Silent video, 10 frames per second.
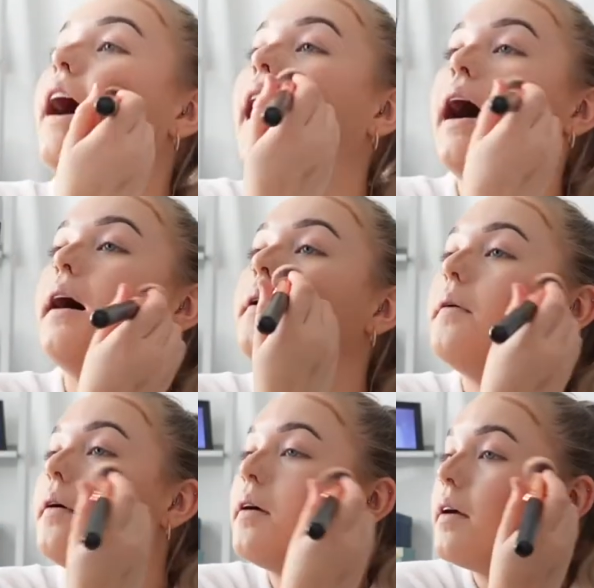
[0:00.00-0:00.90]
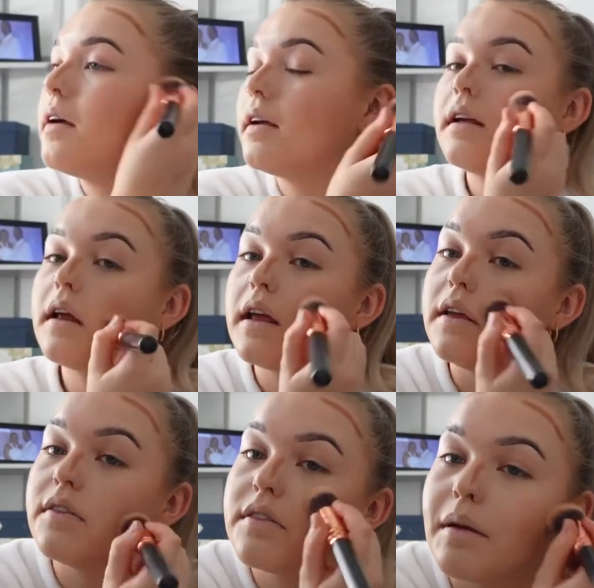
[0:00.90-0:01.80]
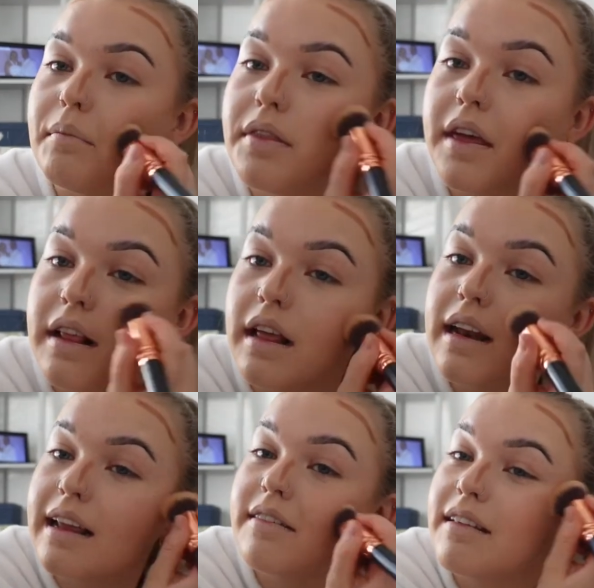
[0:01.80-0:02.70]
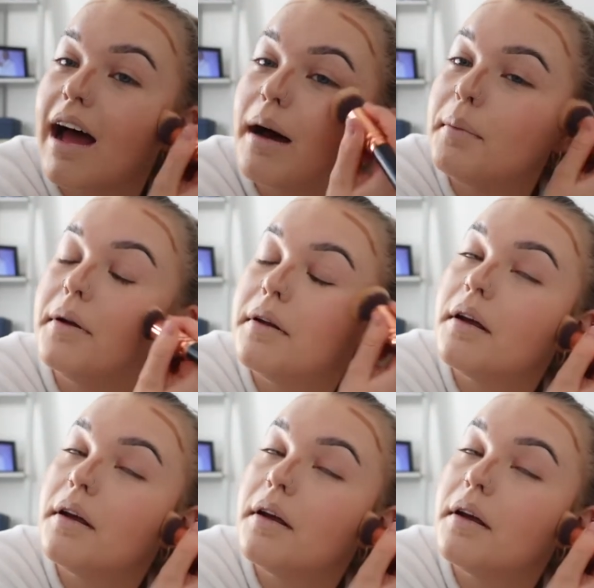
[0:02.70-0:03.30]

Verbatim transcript: that is something that needs to happen.